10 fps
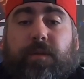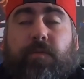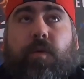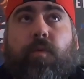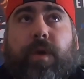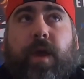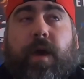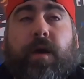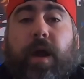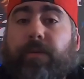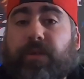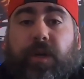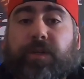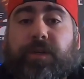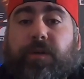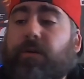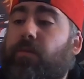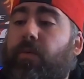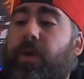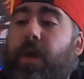when we had, I was an usher,
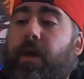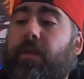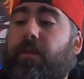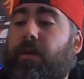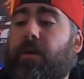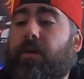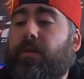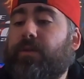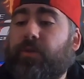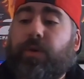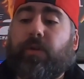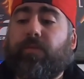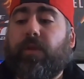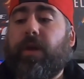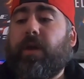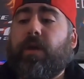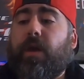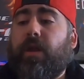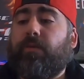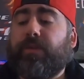we had this trailer playing,
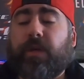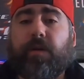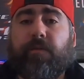and it was on